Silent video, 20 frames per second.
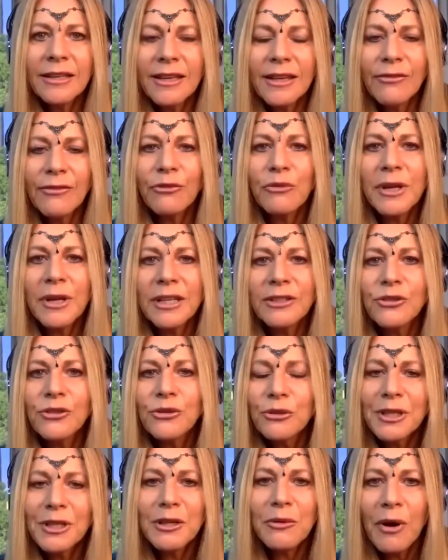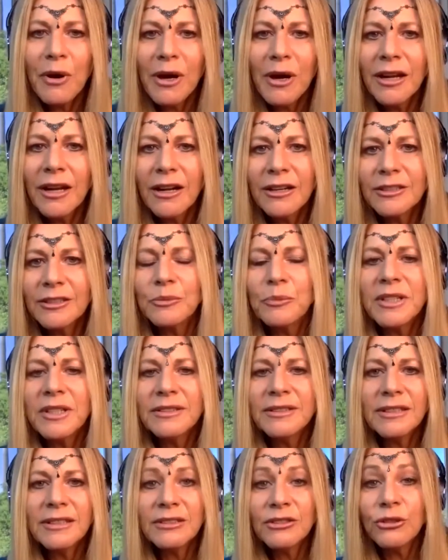if we truly want our
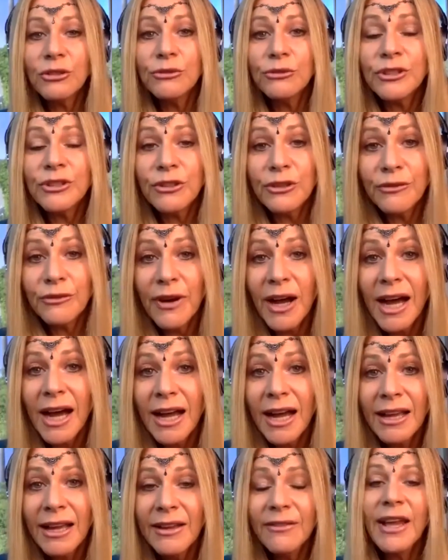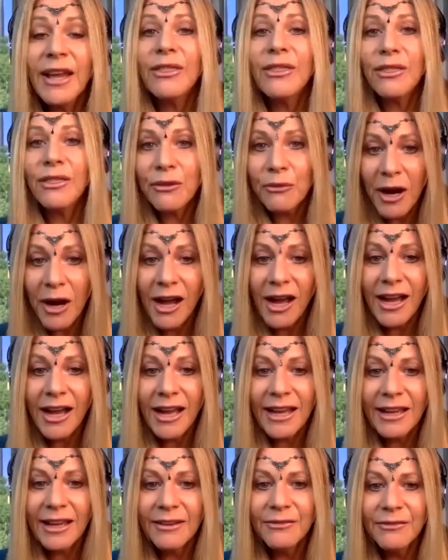species to survive and
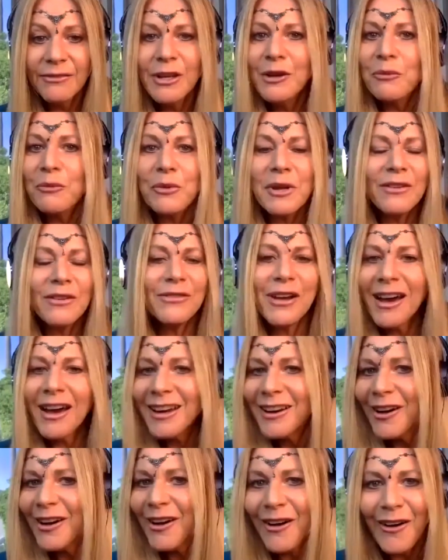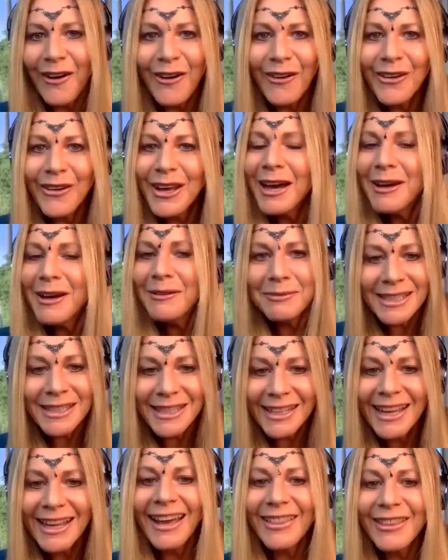thrive, we've got to all come
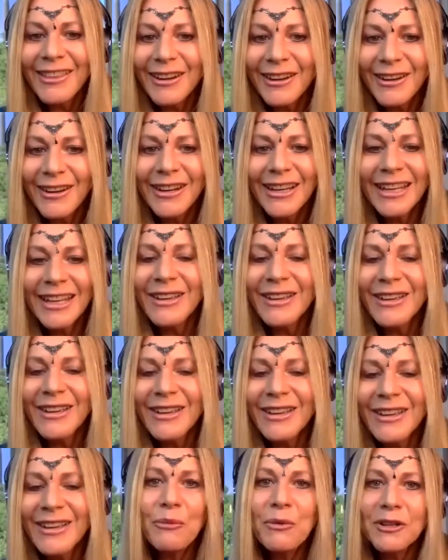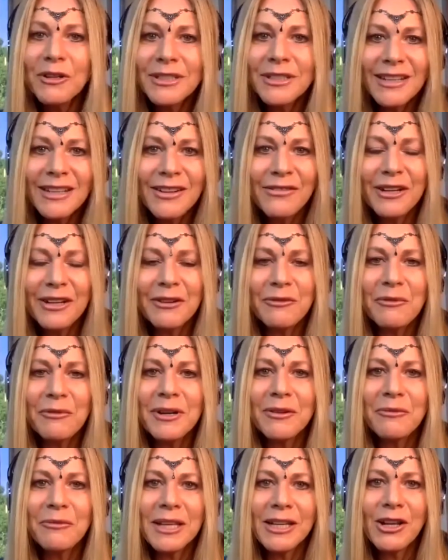together, even though we're
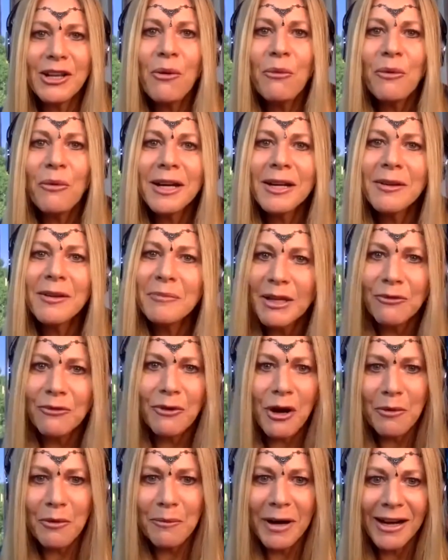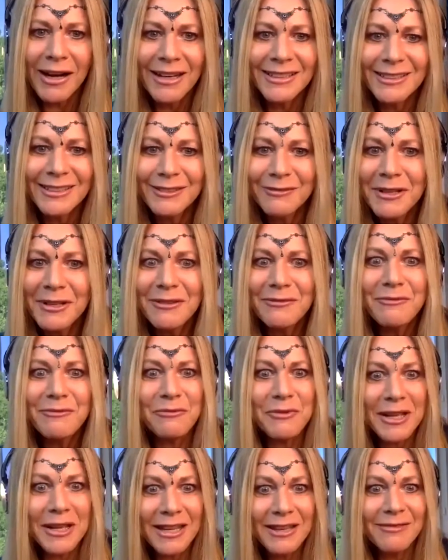different. We don't want to be robots.
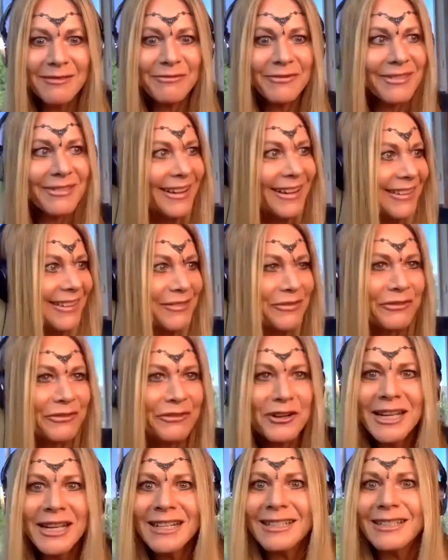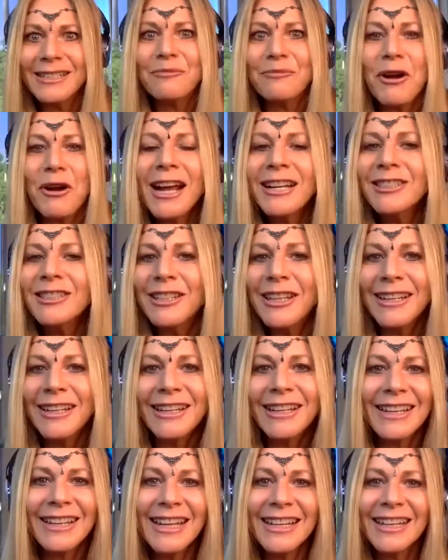We free
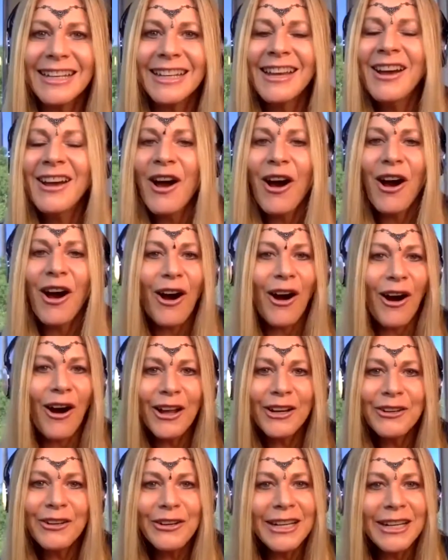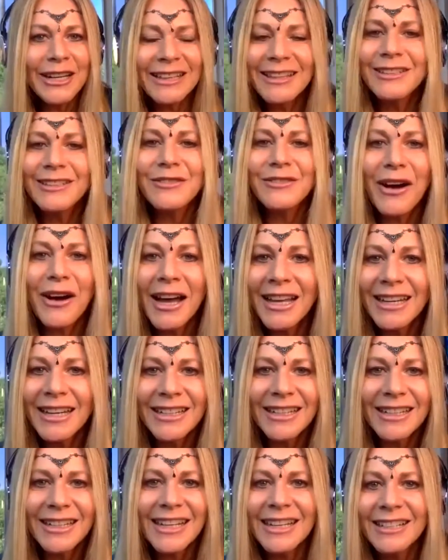expression and honoring the divine
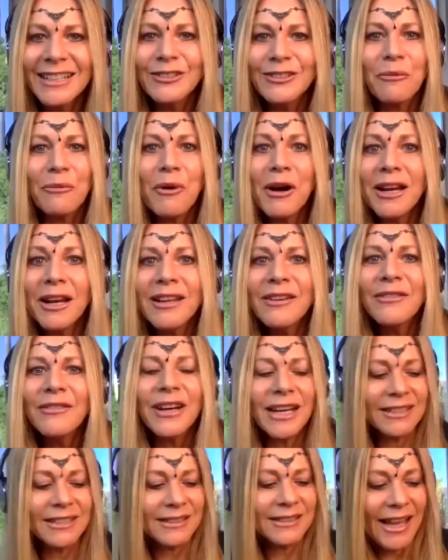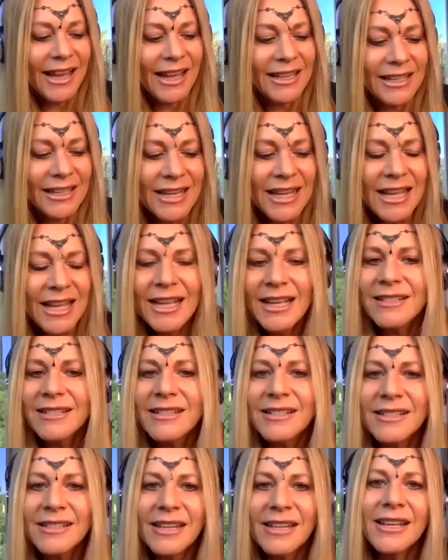in each one of us, and
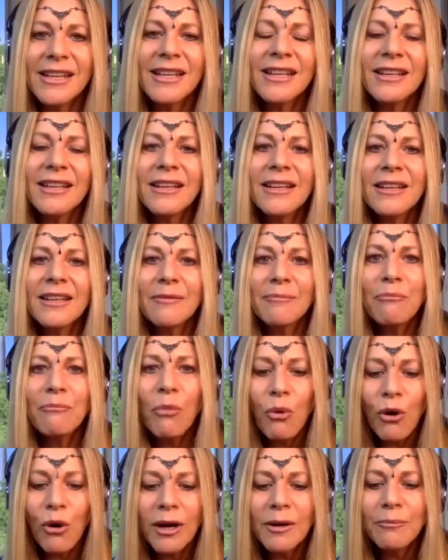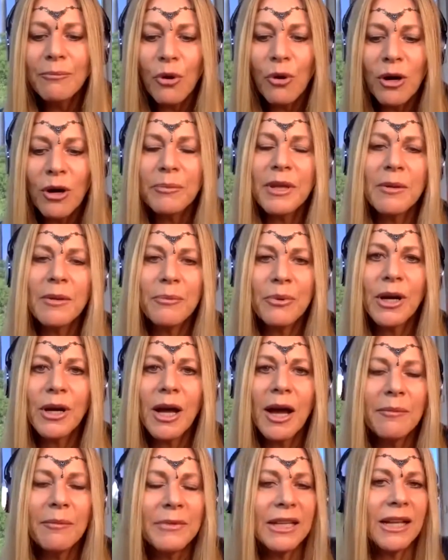seeing more and more people
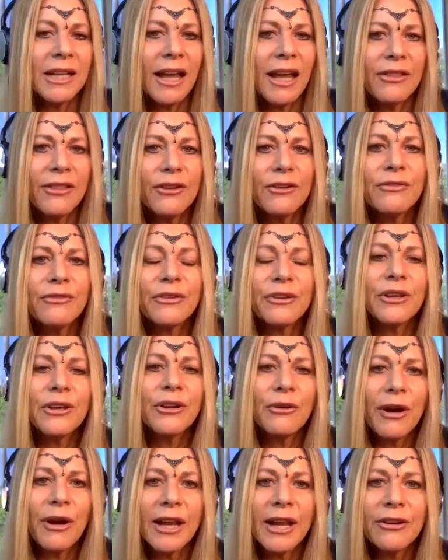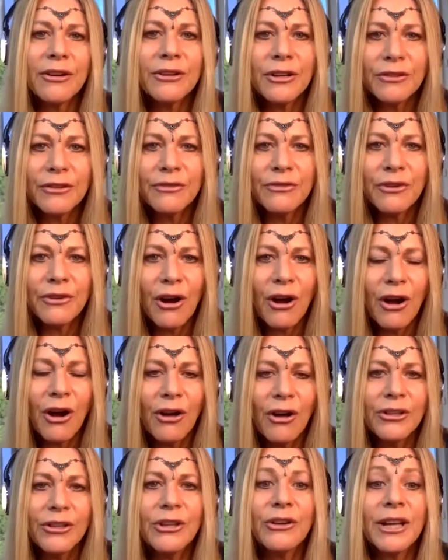come together for the greater good for
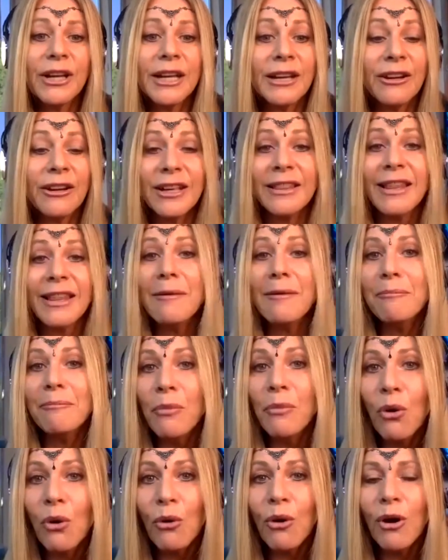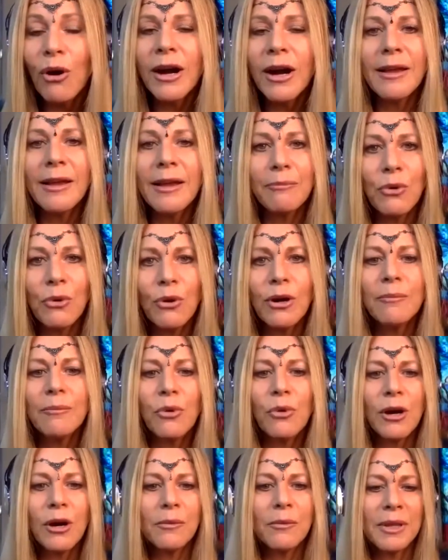all. You're hearing that more and more
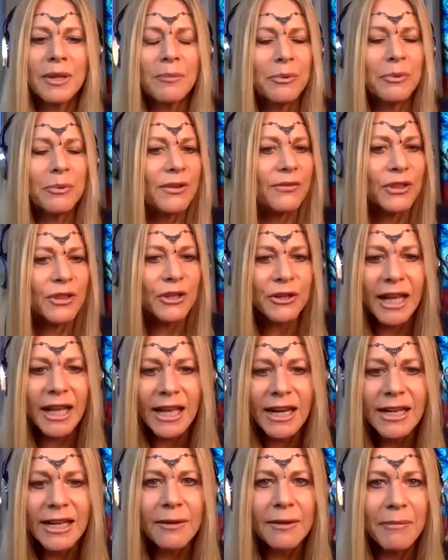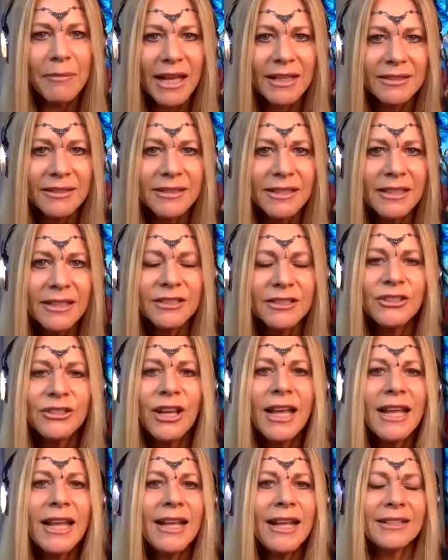and more people, if they're getting a
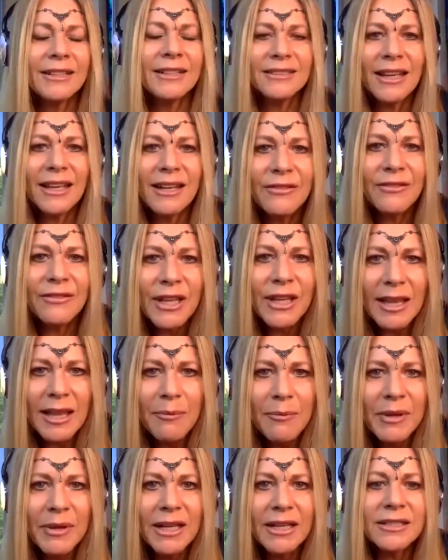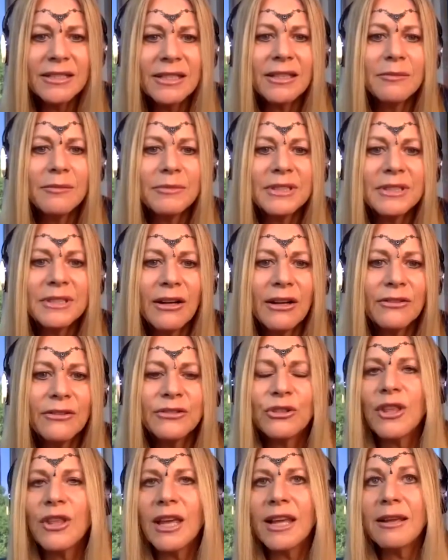message, instead of keeping it to
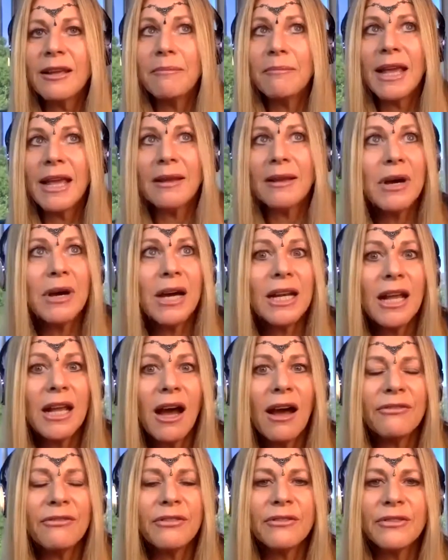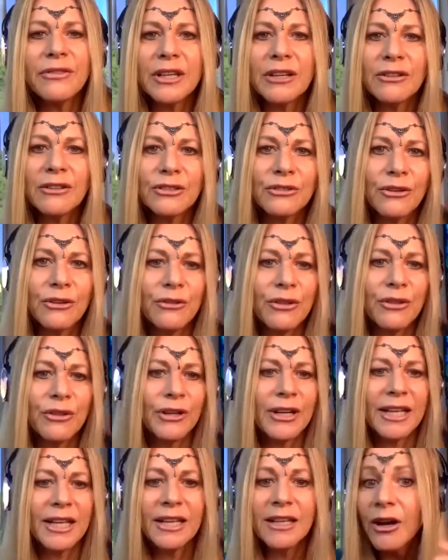themselves so they can make money off of it or so
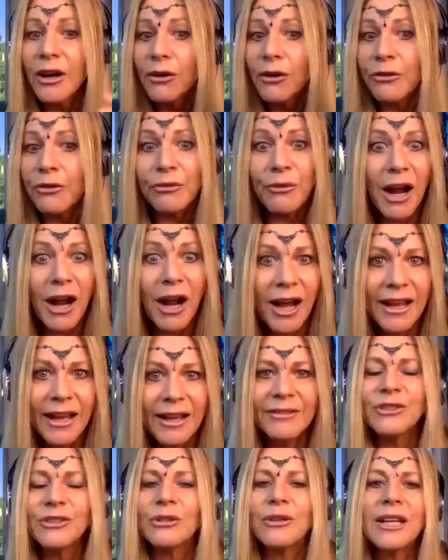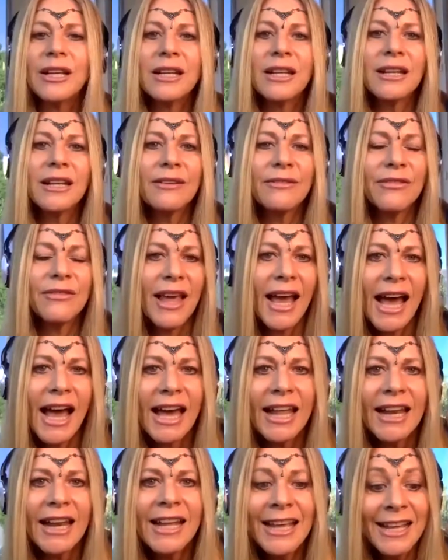their ego thrives or any of
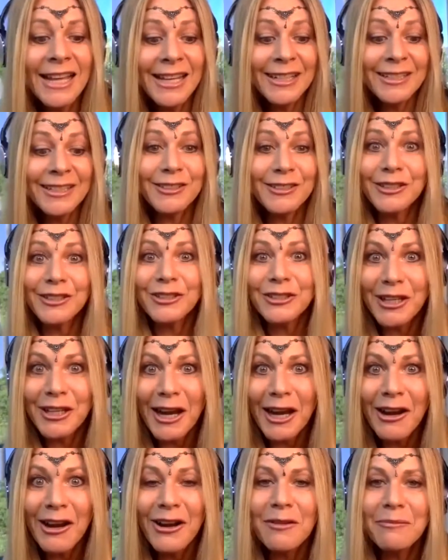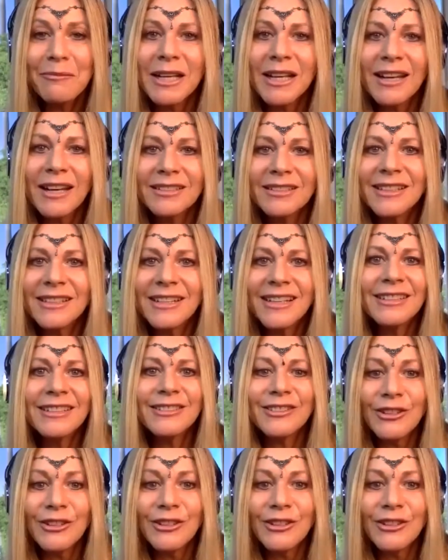that, to share it because it is